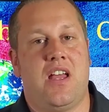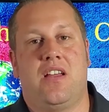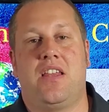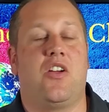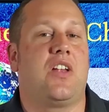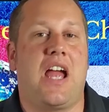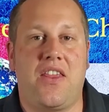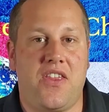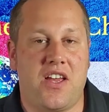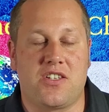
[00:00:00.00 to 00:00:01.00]
they only
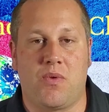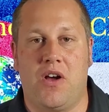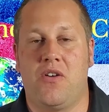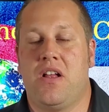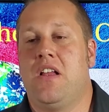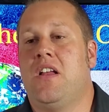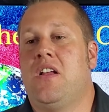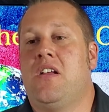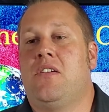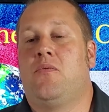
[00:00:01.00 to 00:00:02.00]
had this, well,
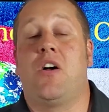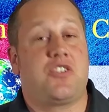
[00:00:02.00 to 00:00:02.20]
why